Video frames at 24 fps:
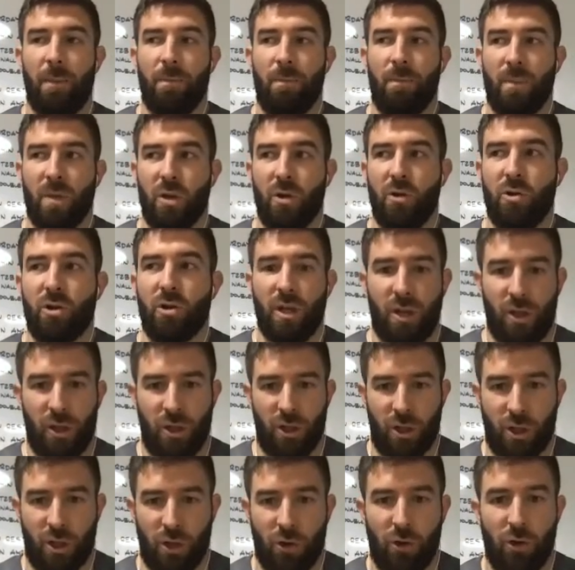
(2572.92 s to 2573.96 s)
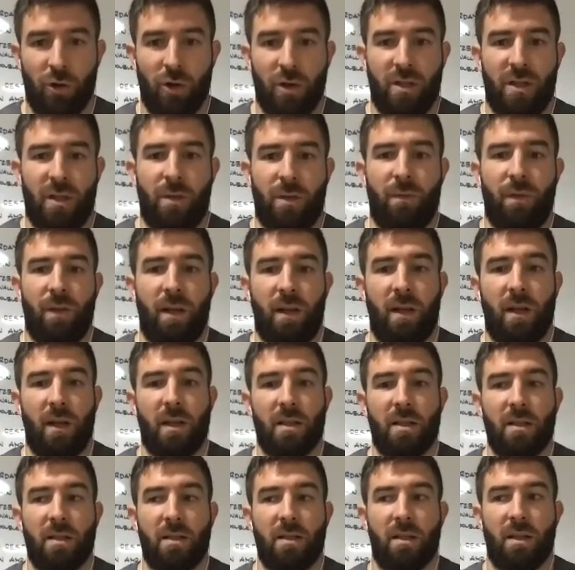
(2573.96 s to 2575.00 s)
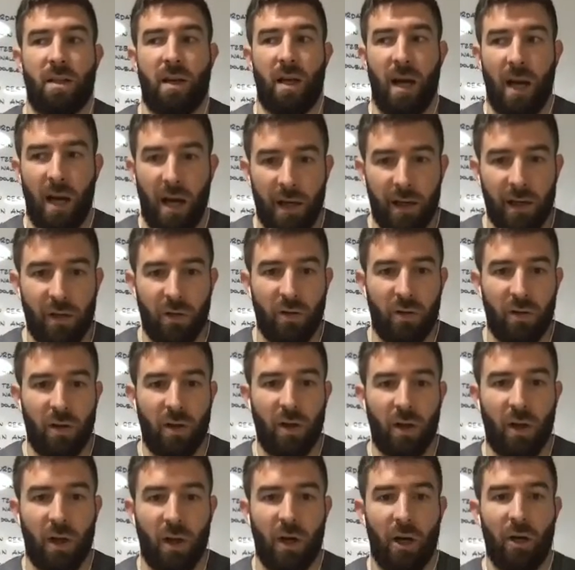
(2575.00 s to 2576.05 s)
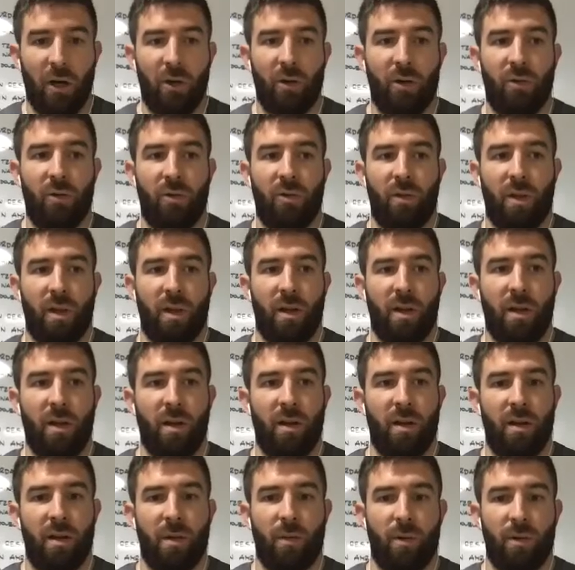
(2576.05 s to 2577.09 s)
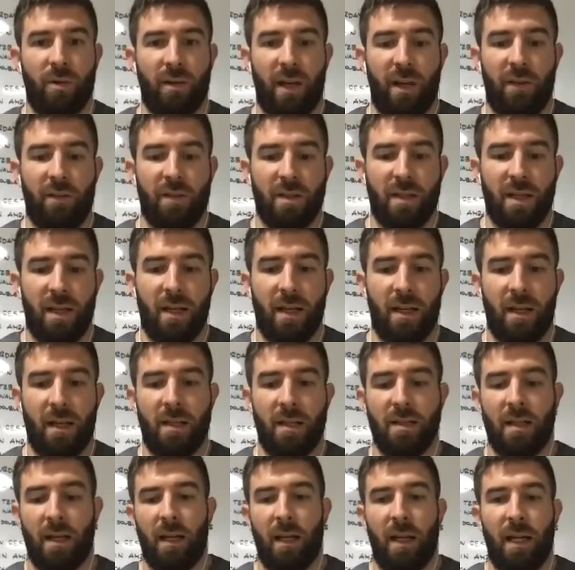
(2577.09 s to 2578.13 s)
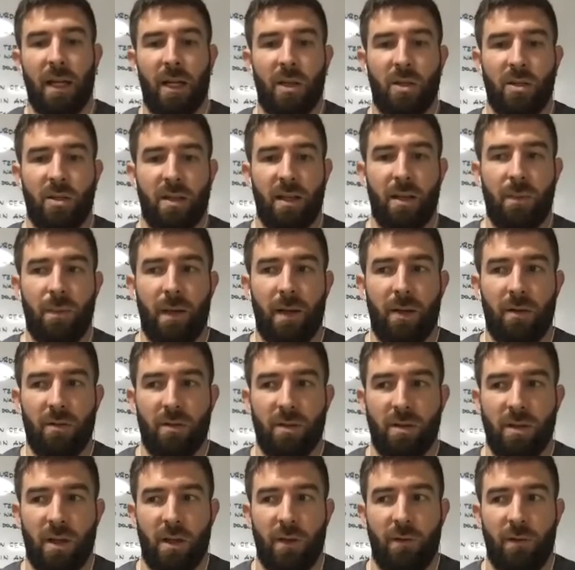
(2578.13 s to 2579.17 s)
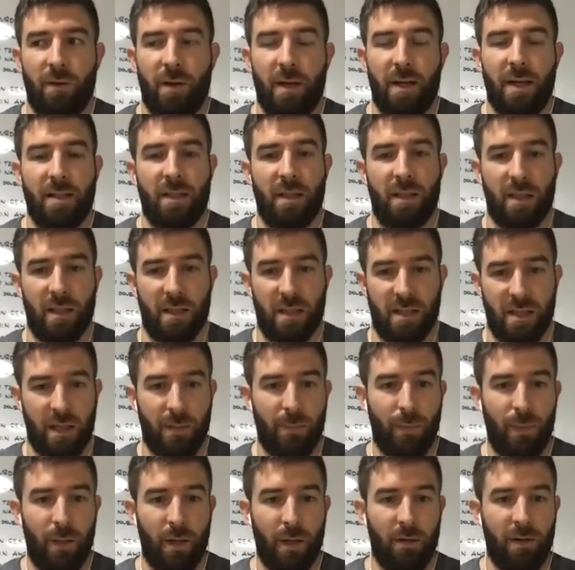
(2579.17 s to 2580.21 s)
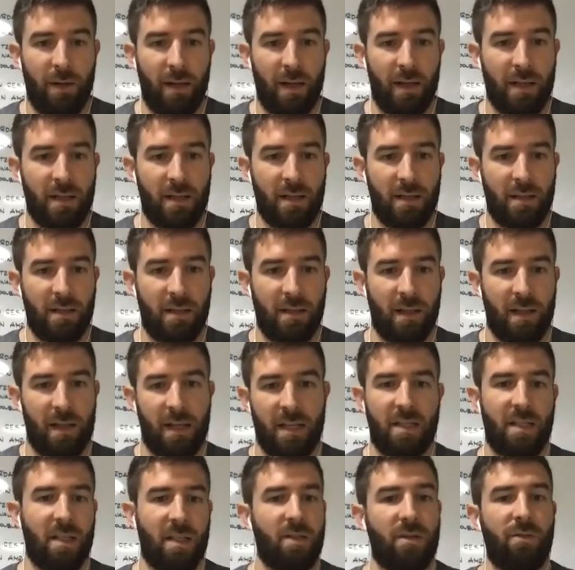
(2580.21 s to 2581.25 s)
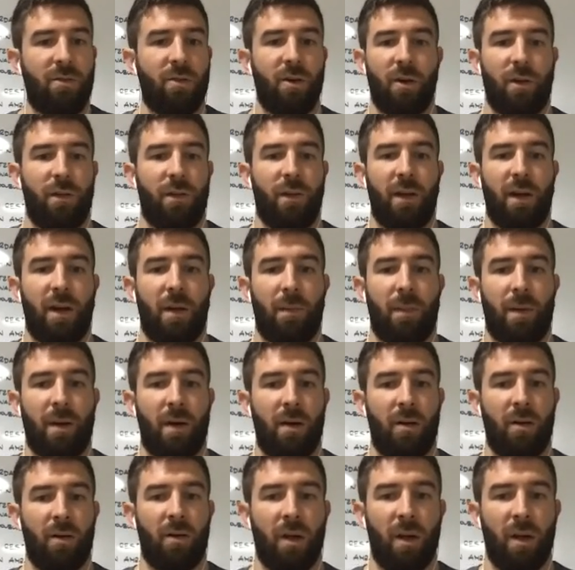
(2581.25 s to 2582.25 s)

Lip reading: Usually the shorter something is, the harder you can go, the more devastating it is. And like you said about sulfur and acid, the simpler it is, the less things you've got to think about,